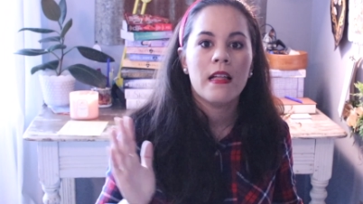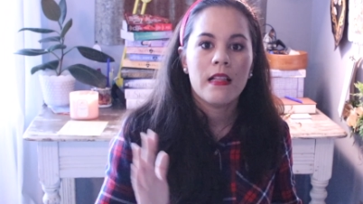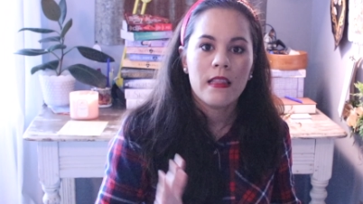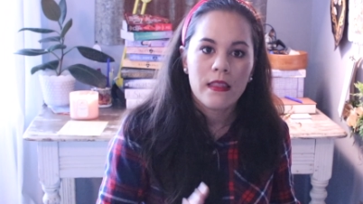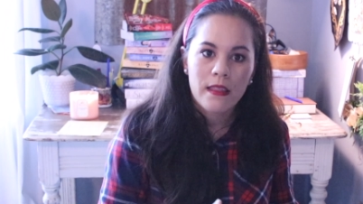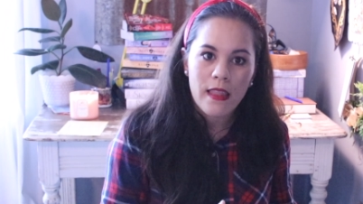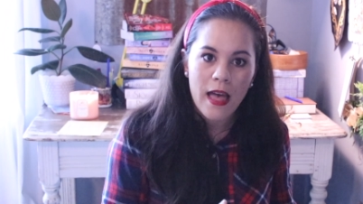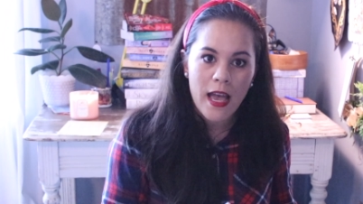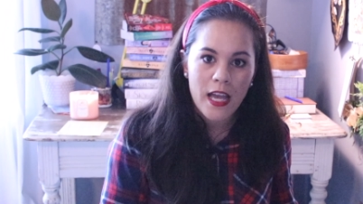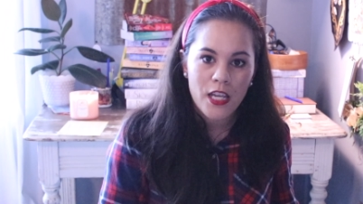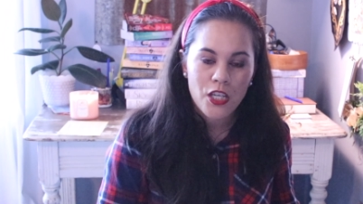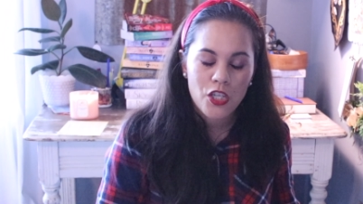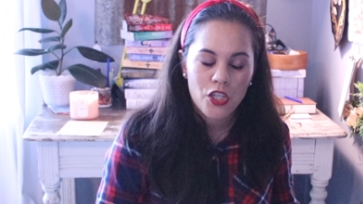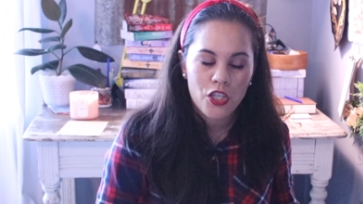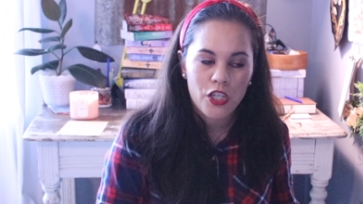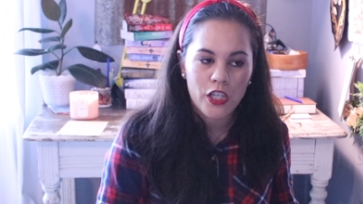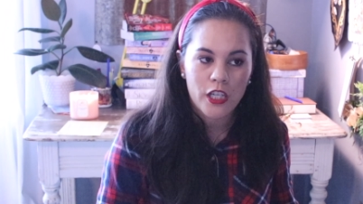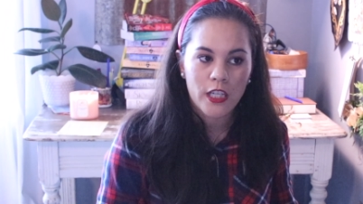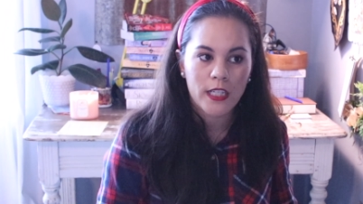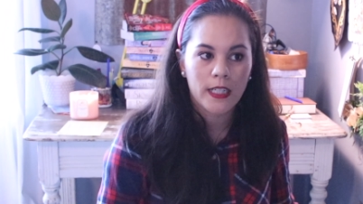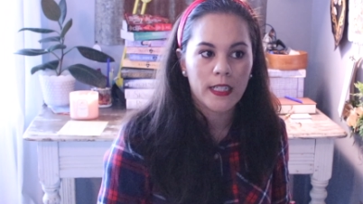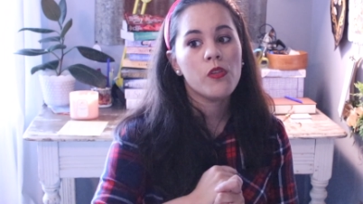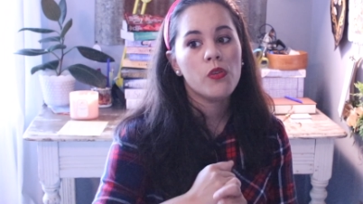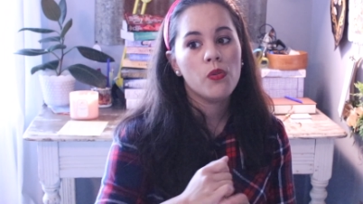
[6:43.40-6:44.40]
last
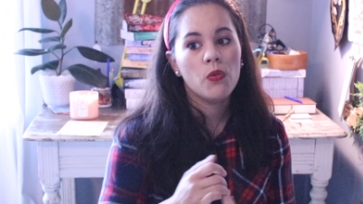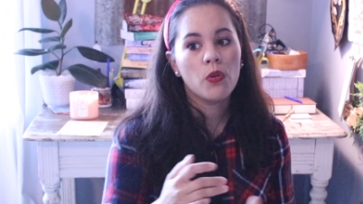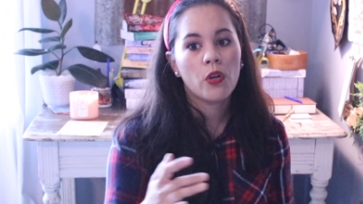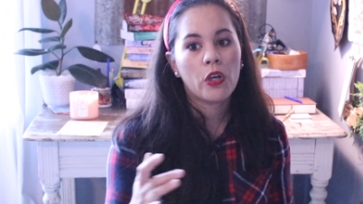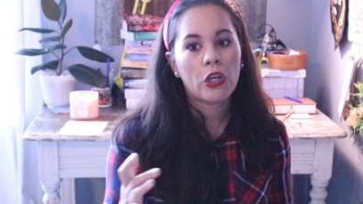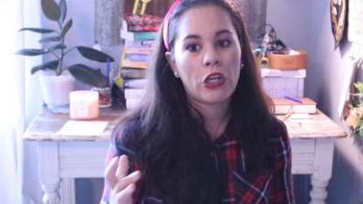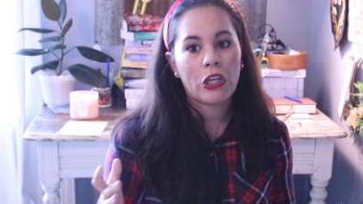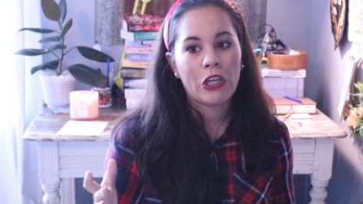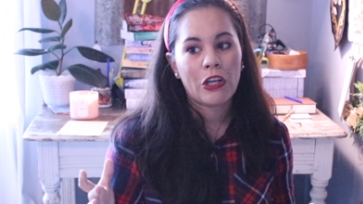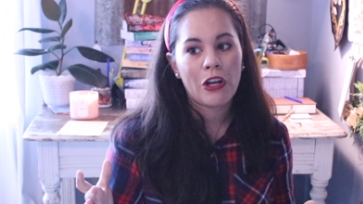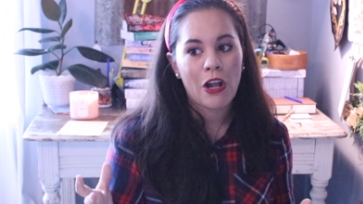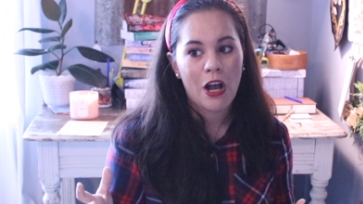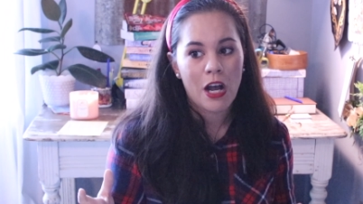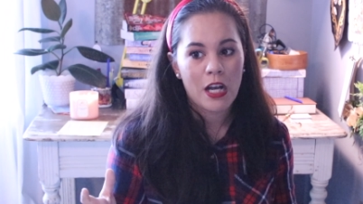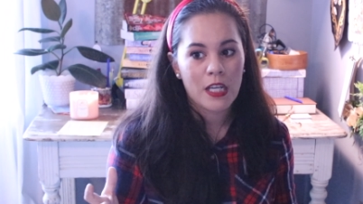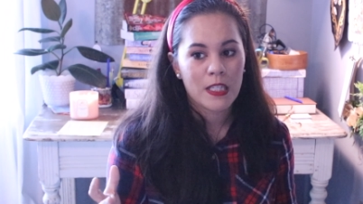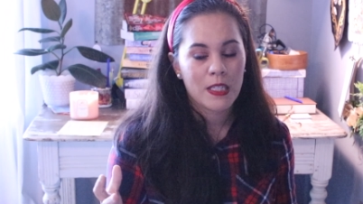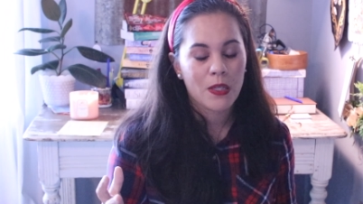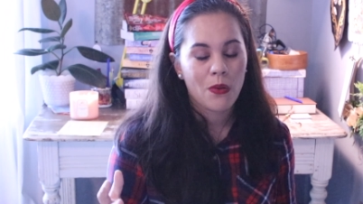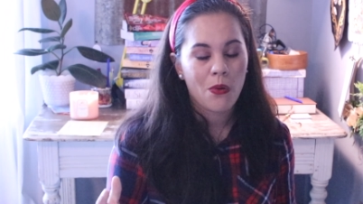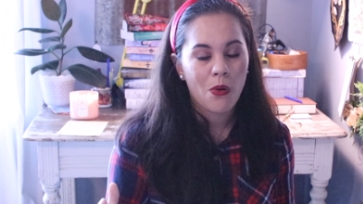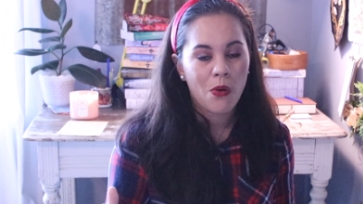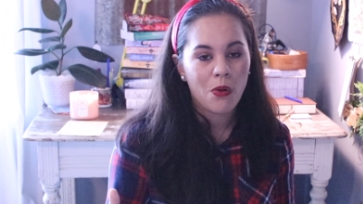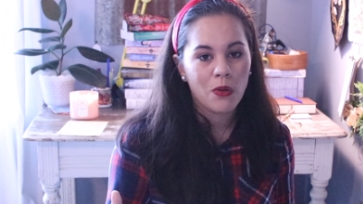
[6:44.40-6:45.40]
year. You could
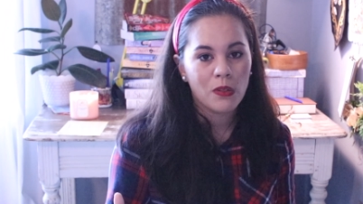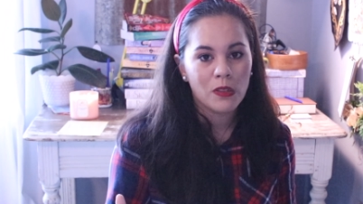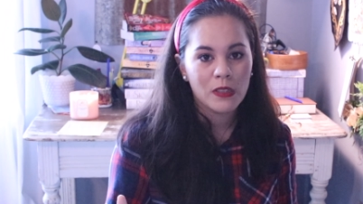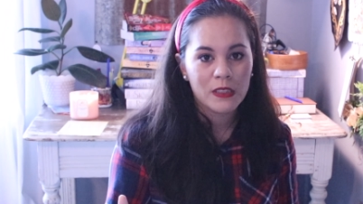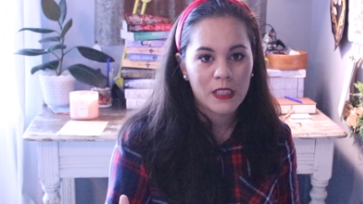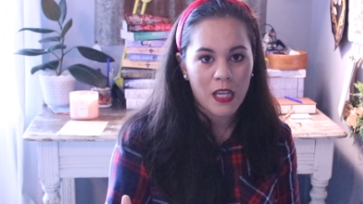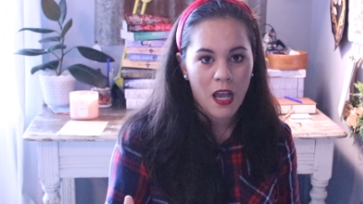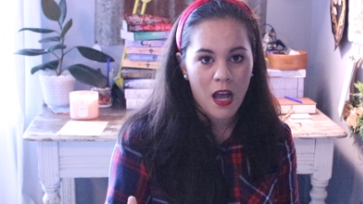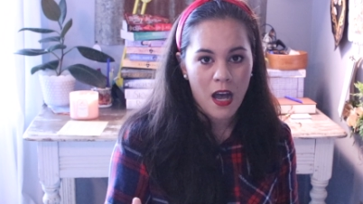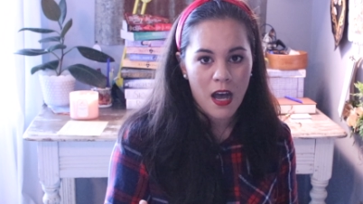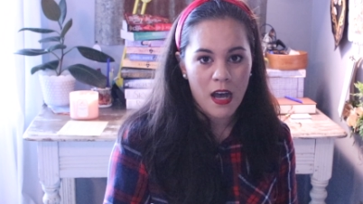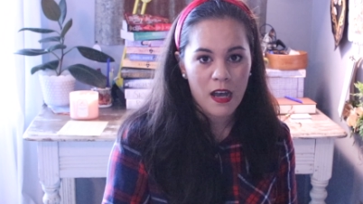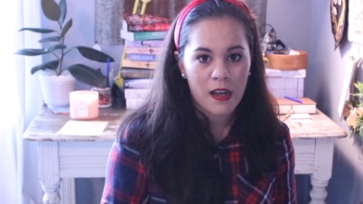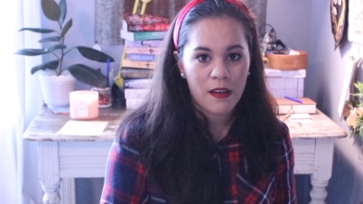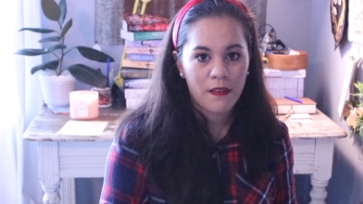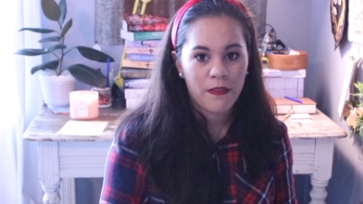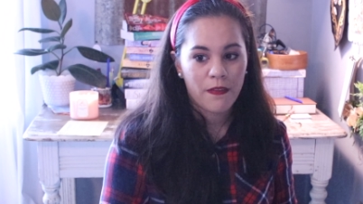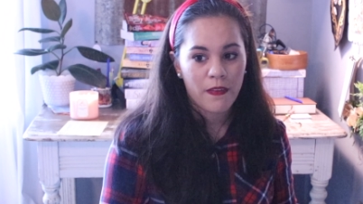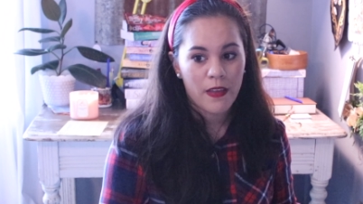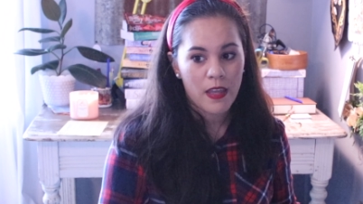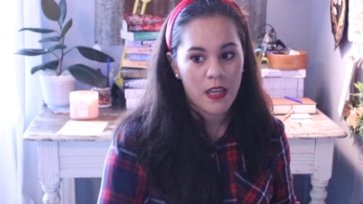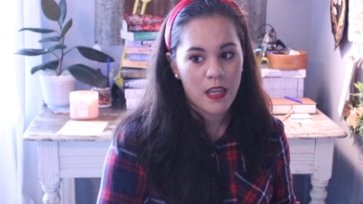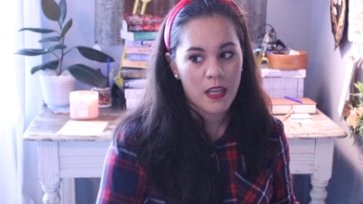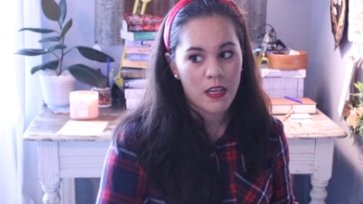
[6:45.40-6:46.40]
also hold
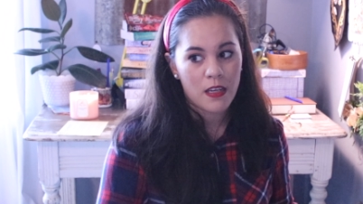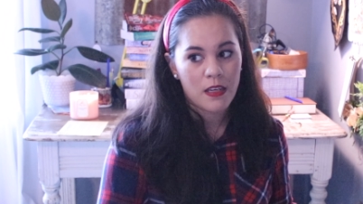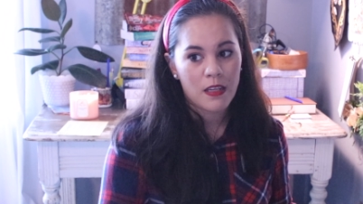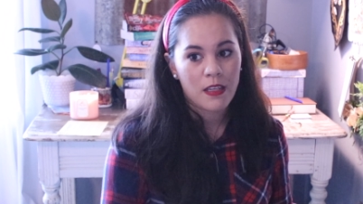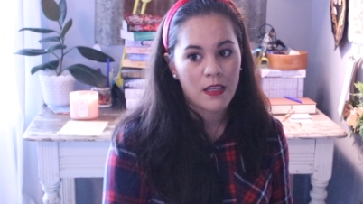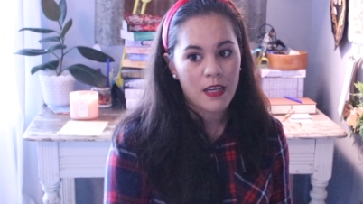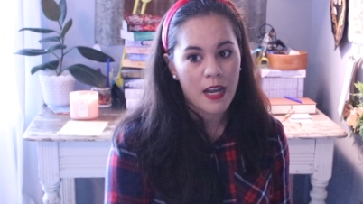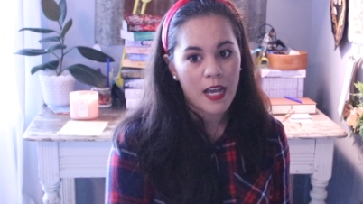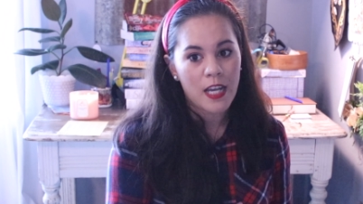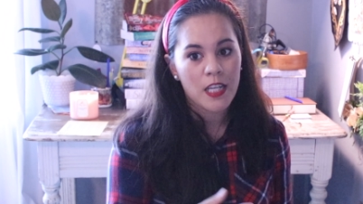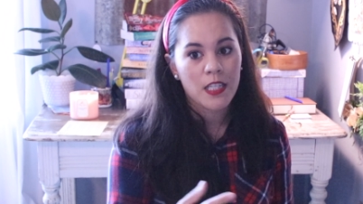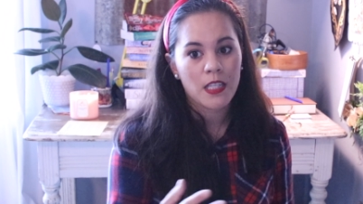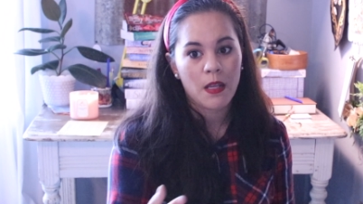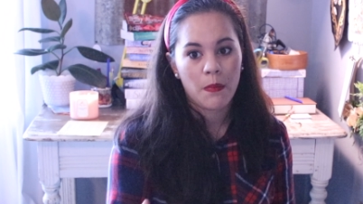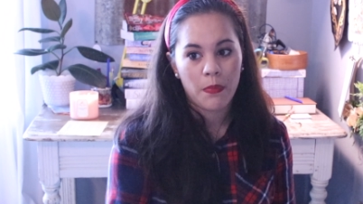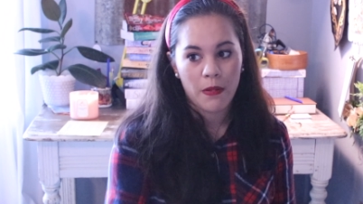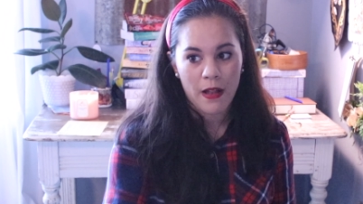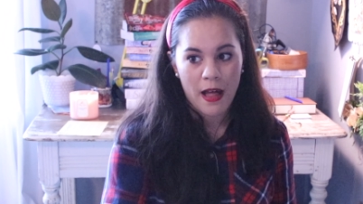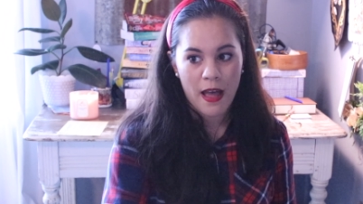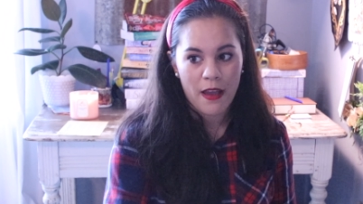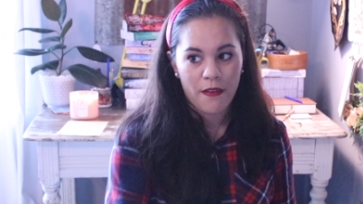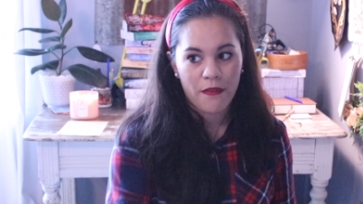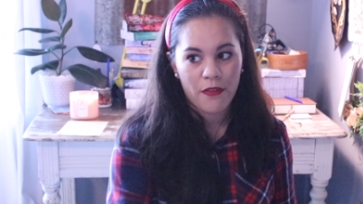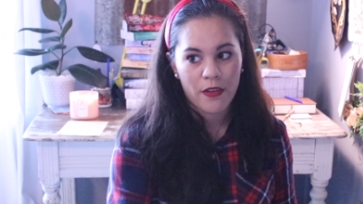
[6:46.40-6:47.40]
off and yes,
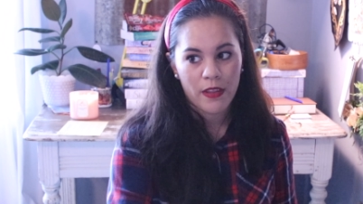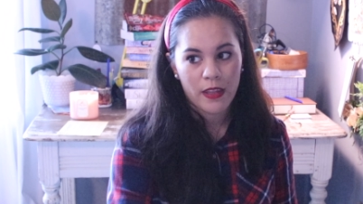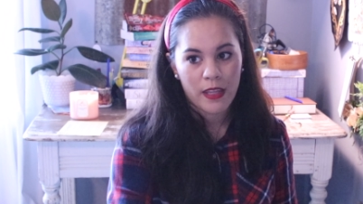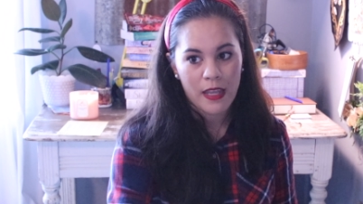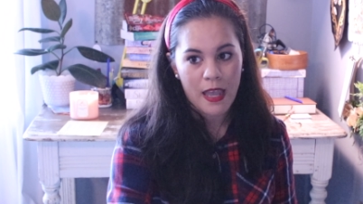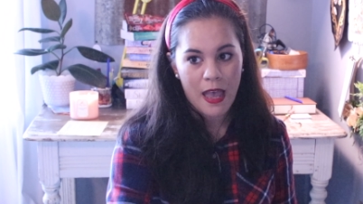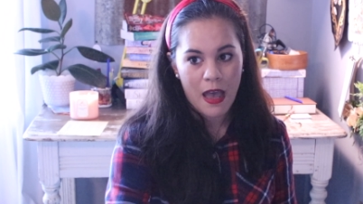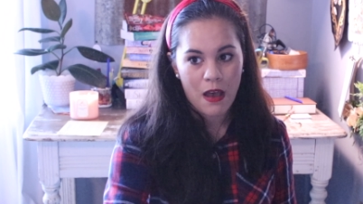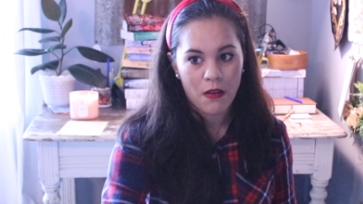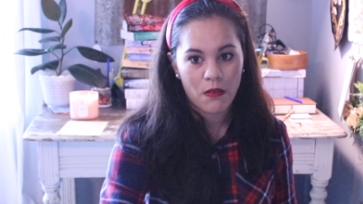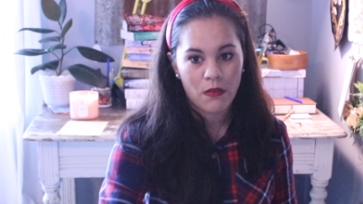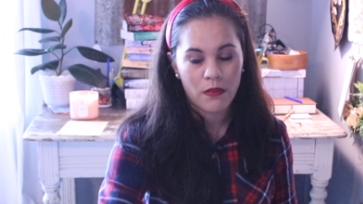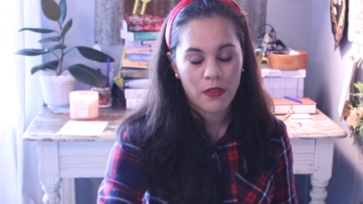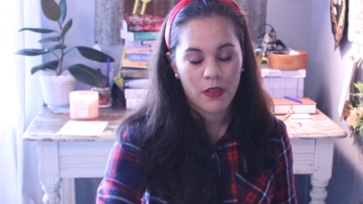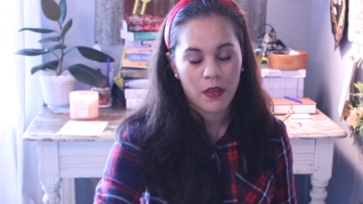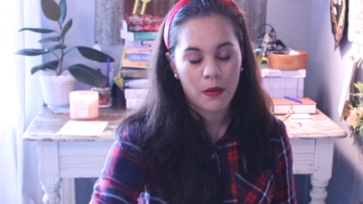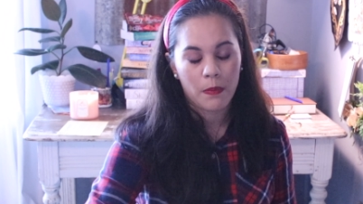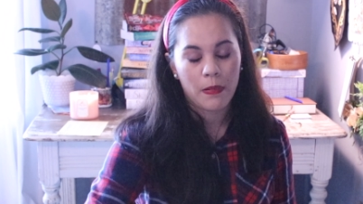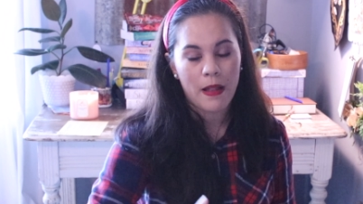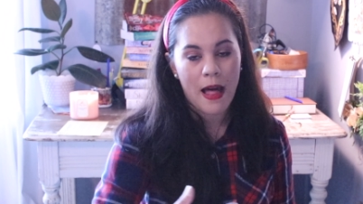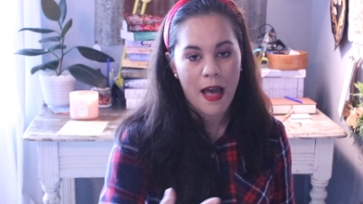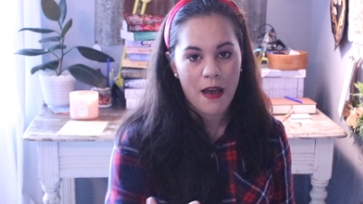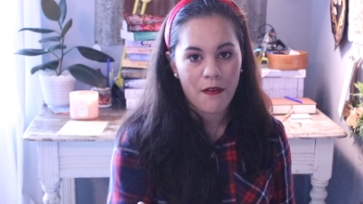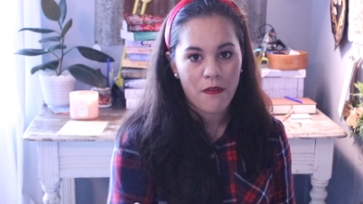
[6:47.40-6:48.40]
apply for the out
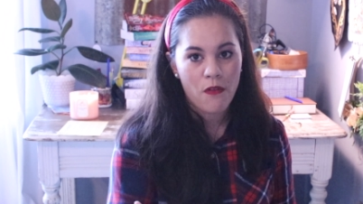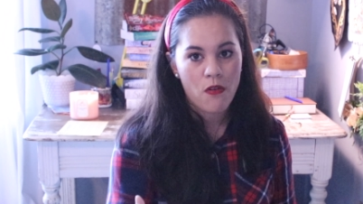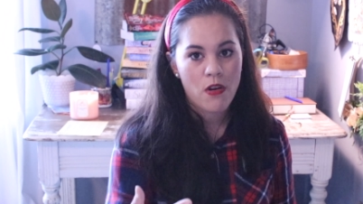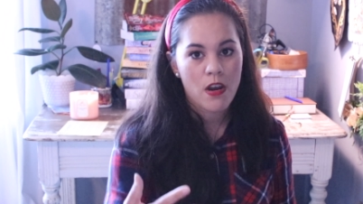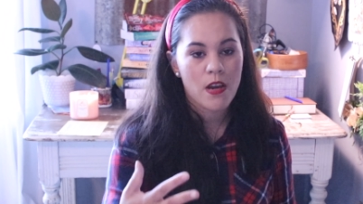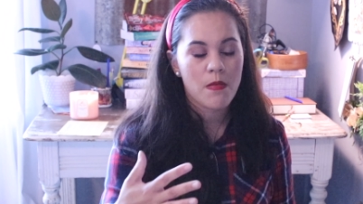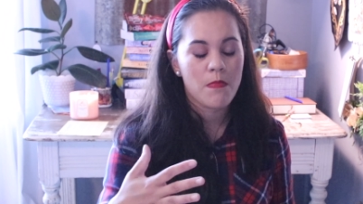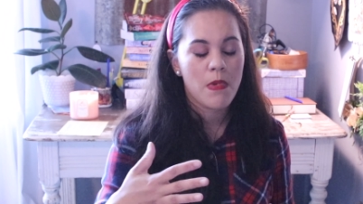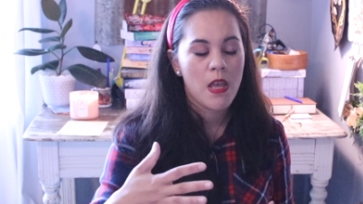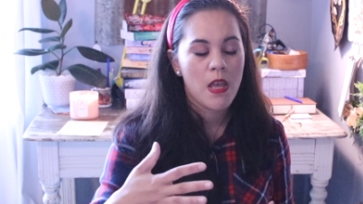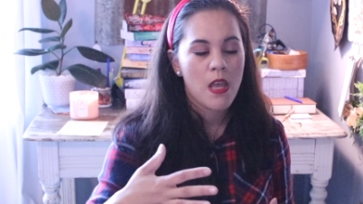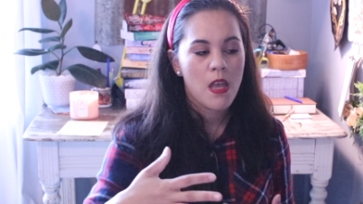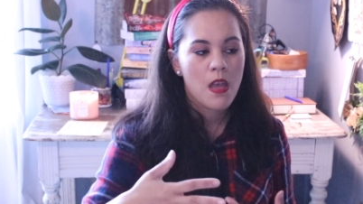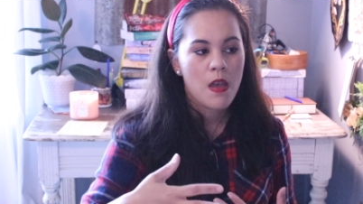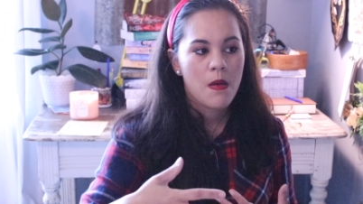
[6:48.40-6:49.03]
the platform,